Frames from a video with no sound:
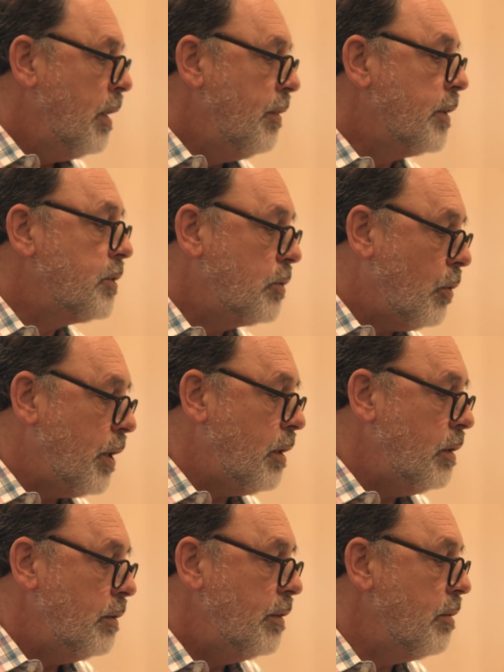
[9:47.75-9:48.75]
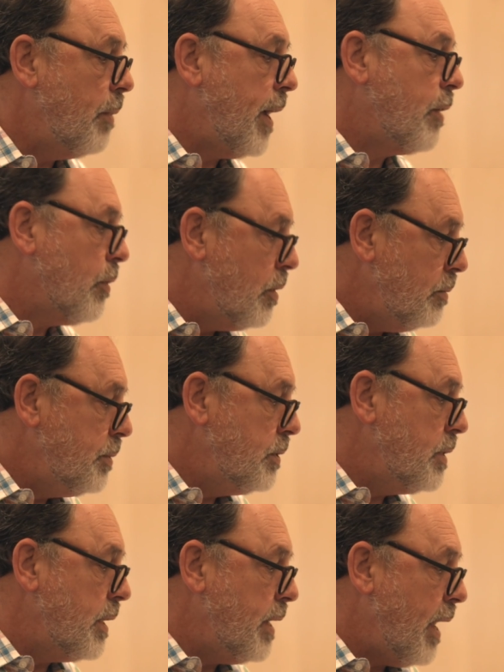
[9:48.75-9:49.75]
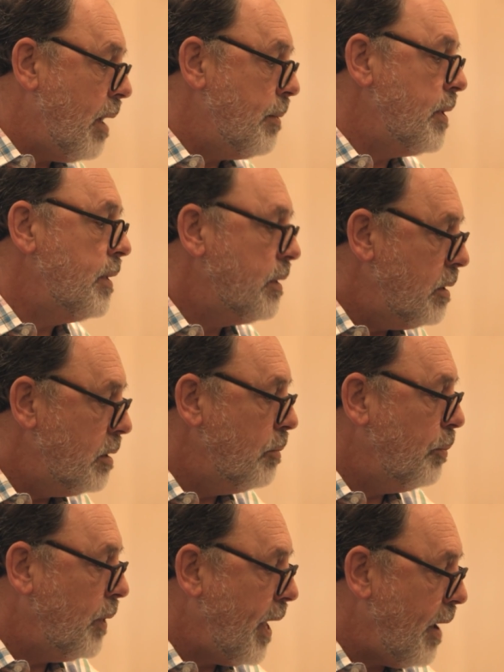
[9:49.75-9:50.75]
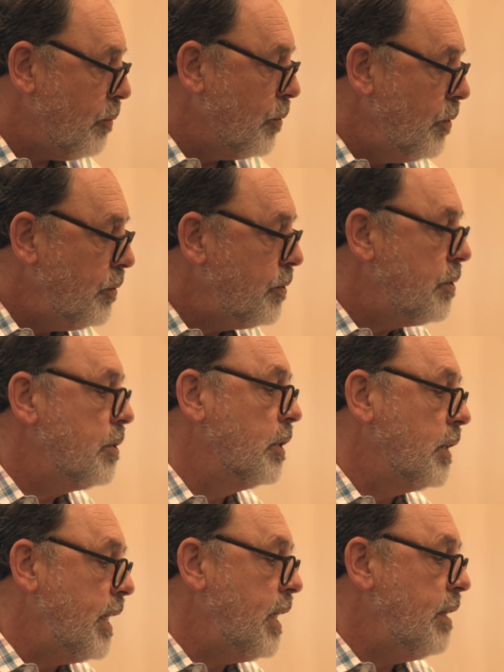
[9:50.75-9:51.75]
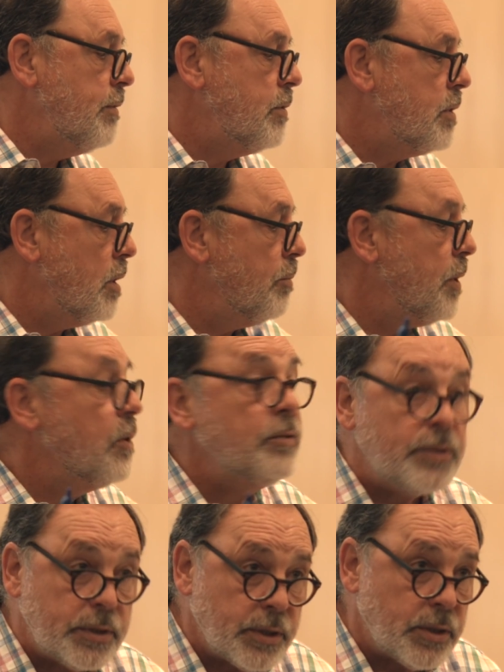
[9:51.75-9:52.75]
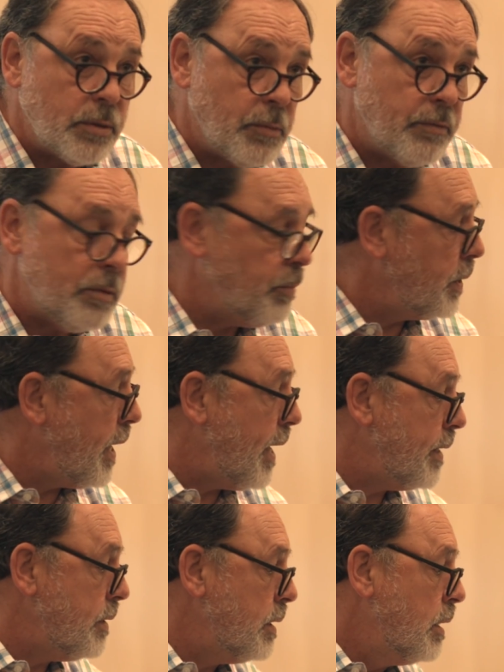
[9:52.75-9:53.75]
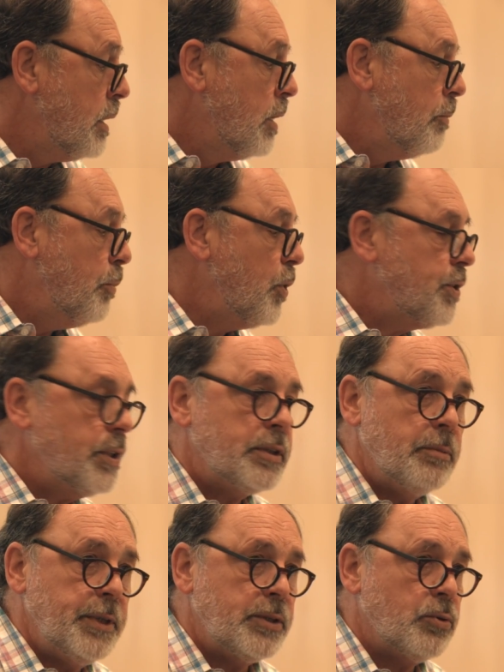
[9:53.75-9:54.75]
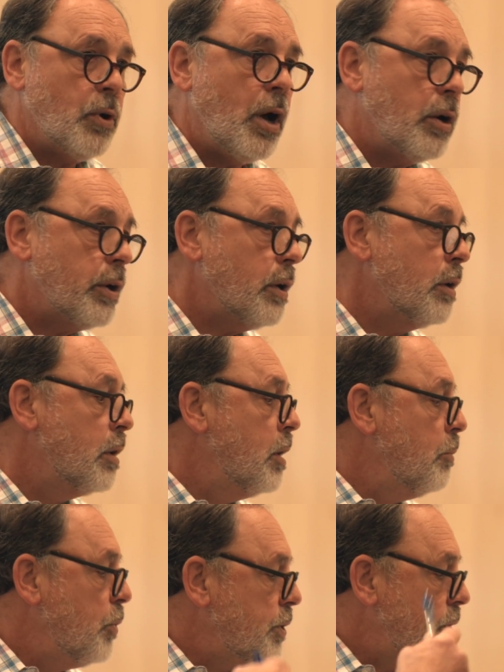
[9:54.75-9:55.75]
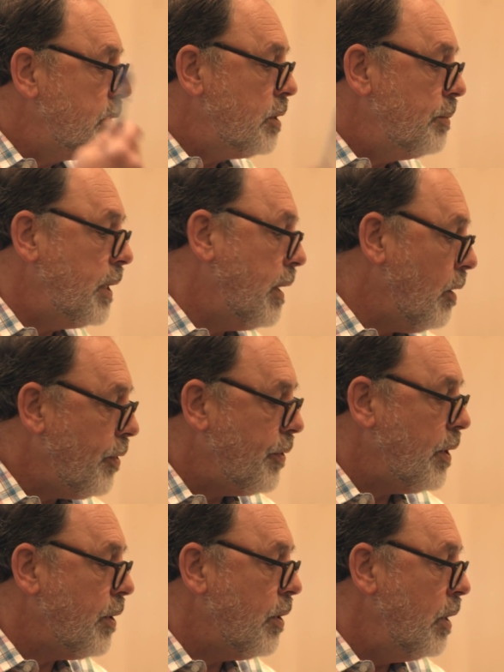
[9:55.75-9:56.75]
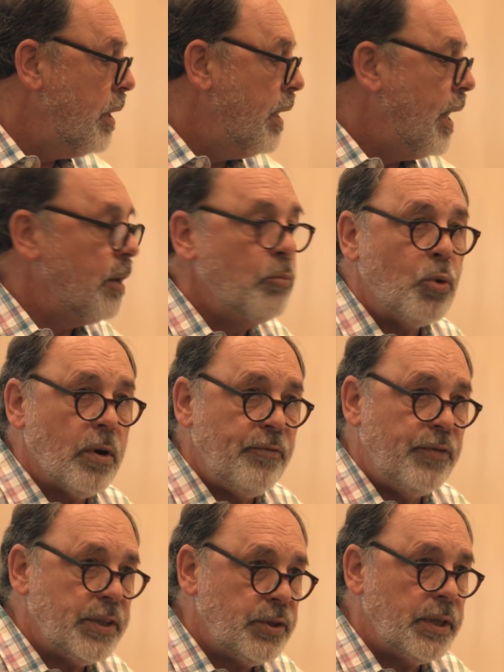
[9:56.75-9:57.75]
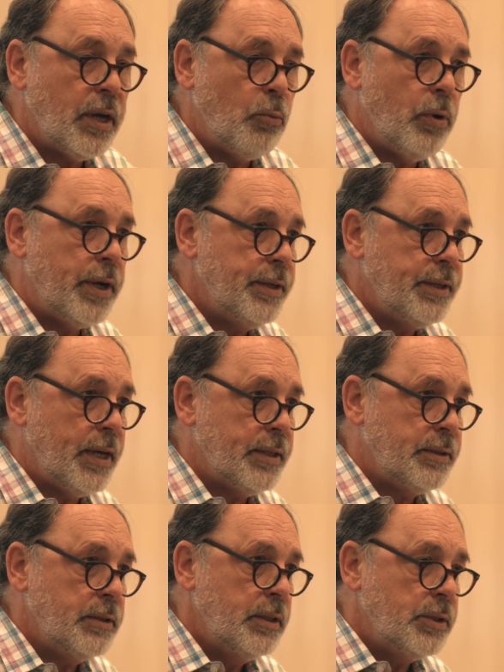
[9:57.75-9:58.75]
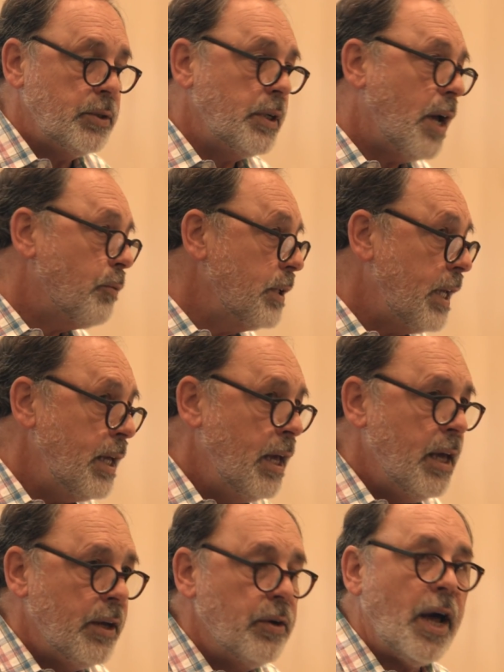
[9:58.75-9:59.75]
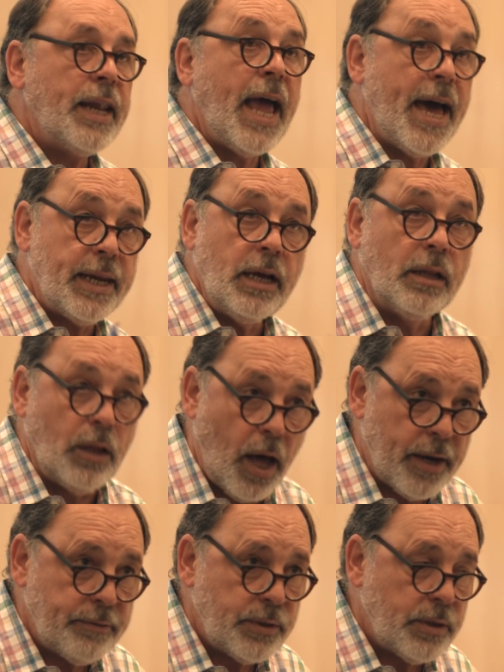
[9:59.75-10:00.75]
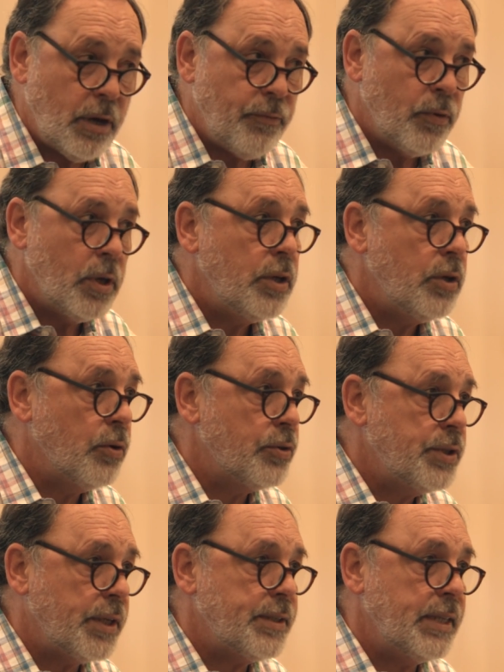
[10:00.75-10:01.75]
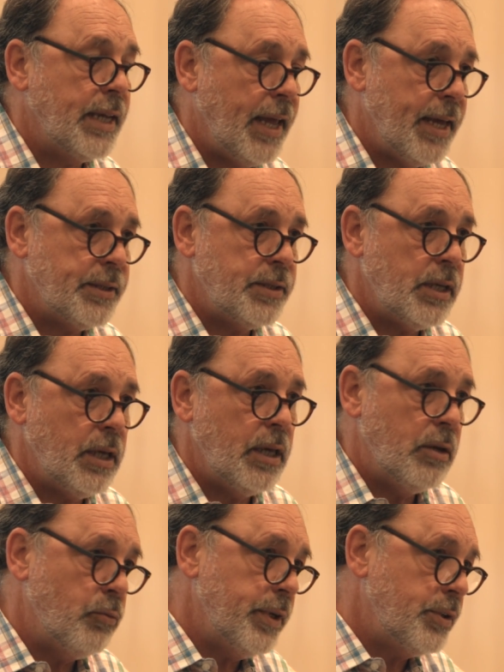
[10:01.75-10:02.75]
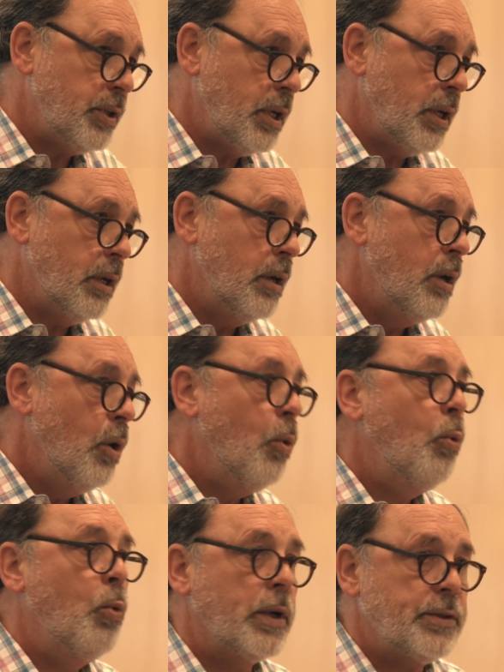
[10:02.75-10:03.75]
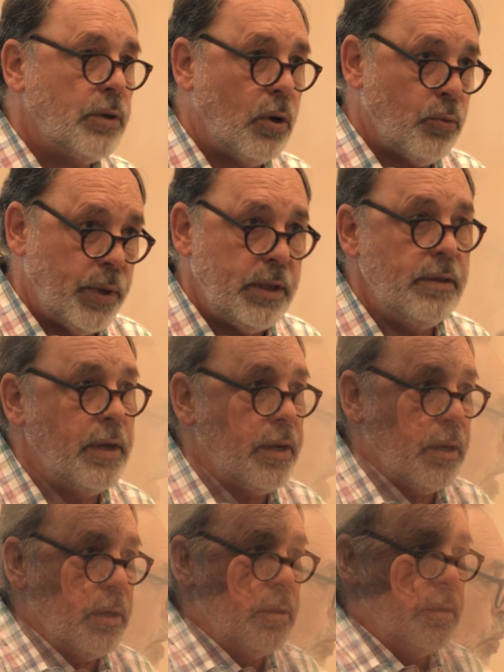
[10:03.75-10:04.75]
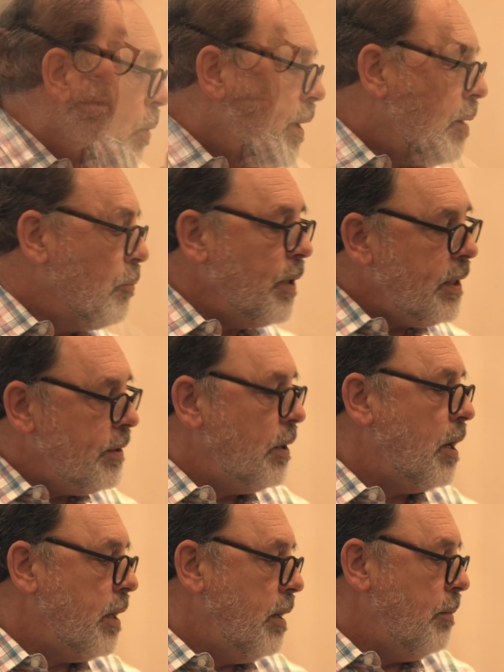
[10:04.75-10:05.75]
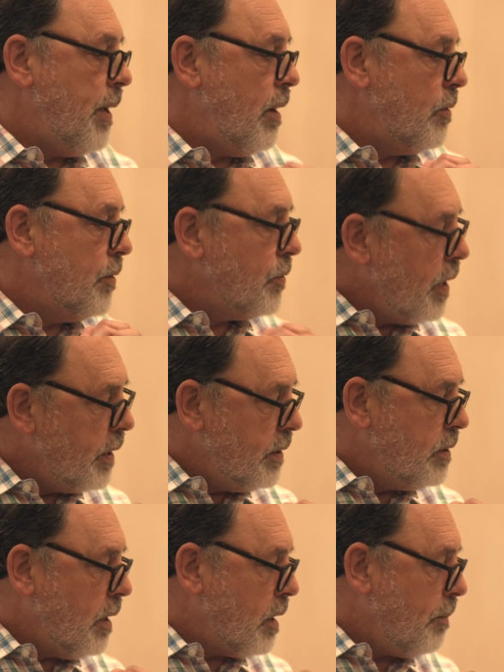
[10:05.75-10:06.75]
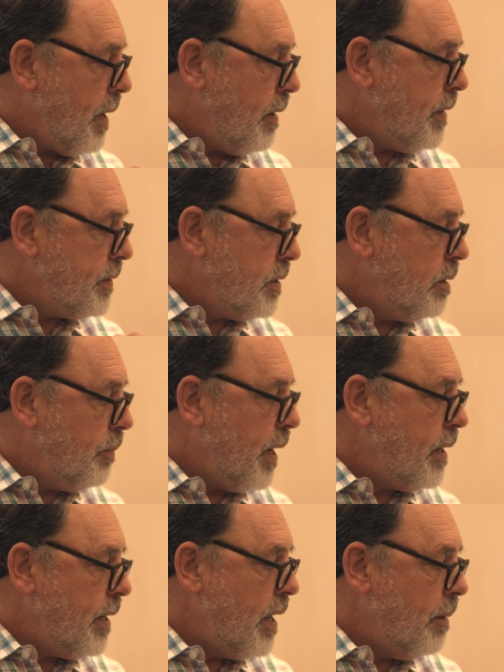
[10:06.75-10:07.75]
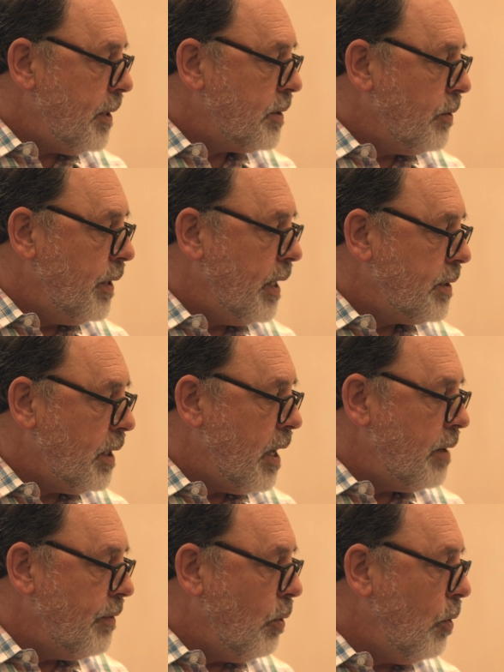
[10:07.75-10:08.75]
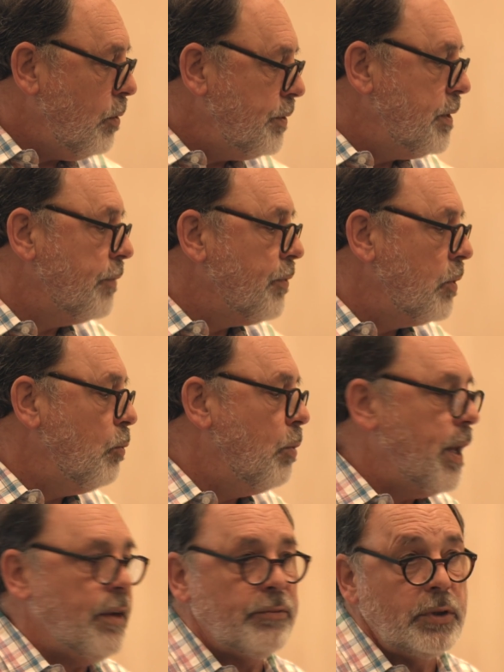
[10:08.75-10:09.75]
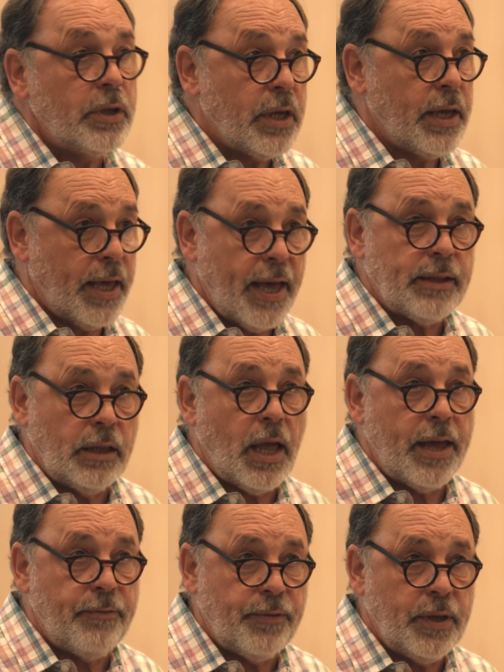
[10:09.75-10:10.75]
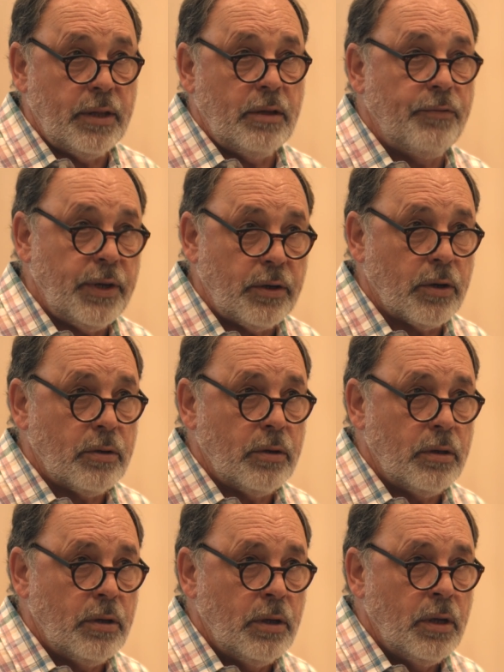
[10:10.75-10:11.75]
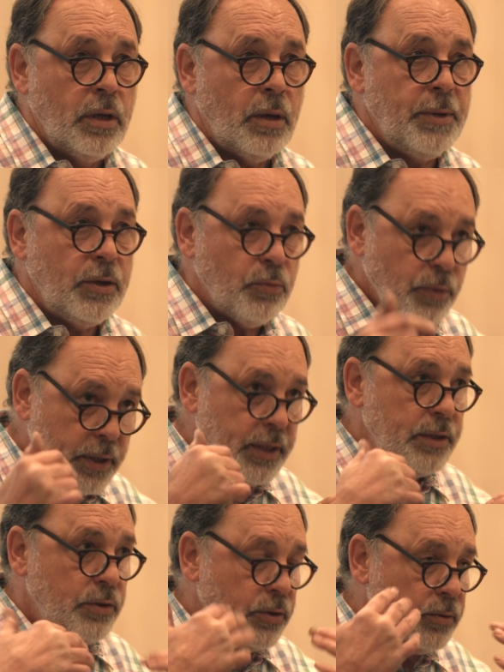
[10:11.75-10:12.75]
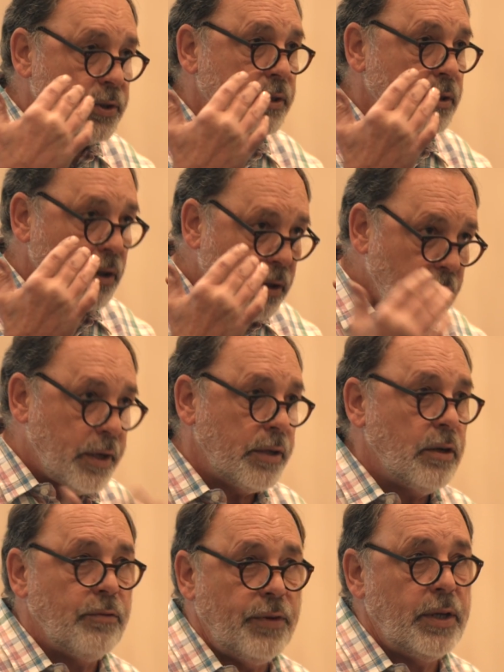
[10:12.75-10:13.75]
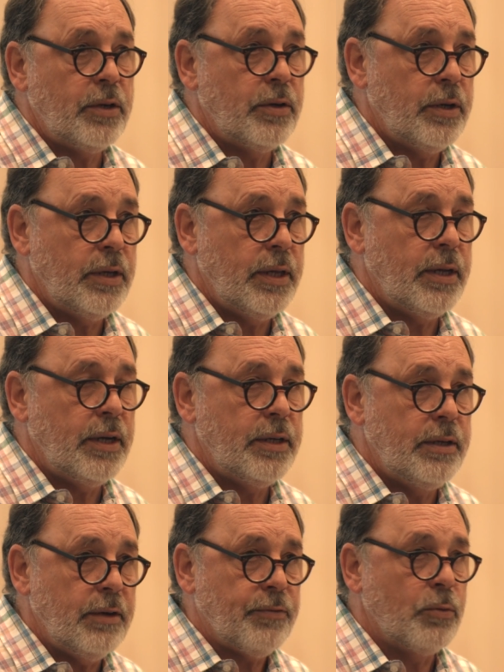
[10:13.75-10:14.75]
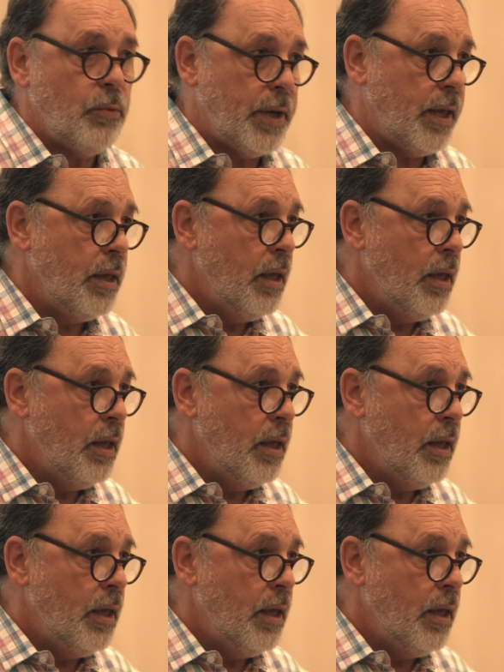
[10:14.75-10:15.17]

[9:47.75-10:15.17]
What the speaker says: The soil, the microbes that inhabit it, the plant roots, the leaves, the immune system of the plant, push it to be stronger, push it to be healthier, and more efficient at what it does. So you're You're not adding a lot of stuff, you're just enhancing, enriching what's already there. What I'm really talking about, or trying to talk about, is that biodynamics creates kind of a whole different way of looking at life in the vineyard. I mean, you really do just look at your vineyard in a different way.